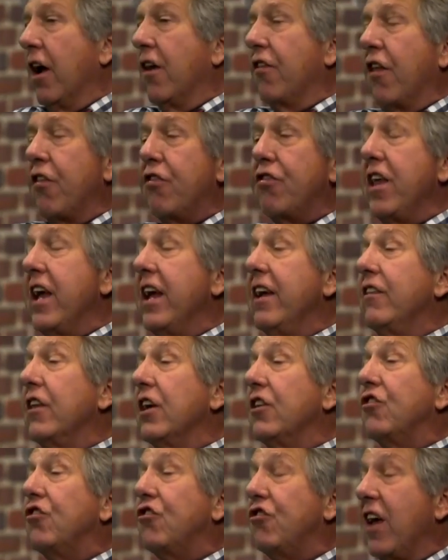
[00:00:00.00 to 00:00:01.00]
The thing
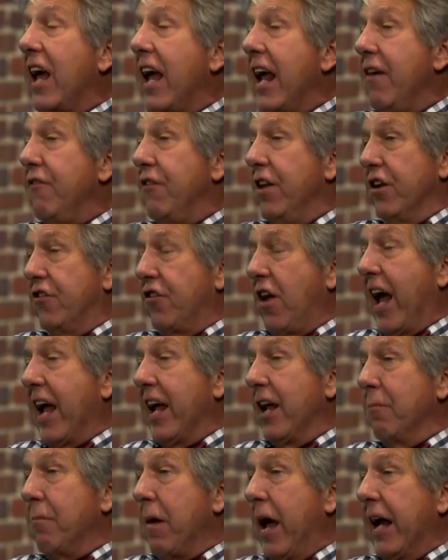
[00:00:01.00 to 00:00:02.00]
that saved the
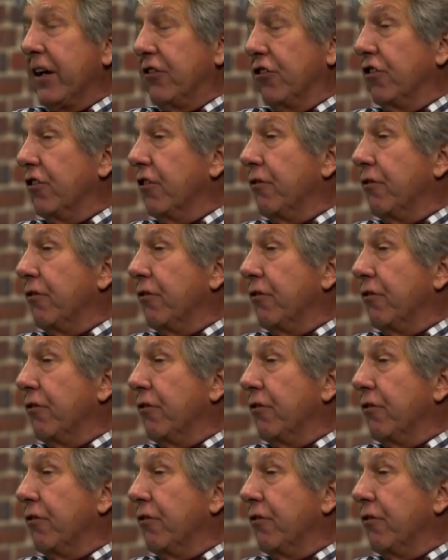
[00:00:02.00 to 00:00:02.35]
Italian banks is,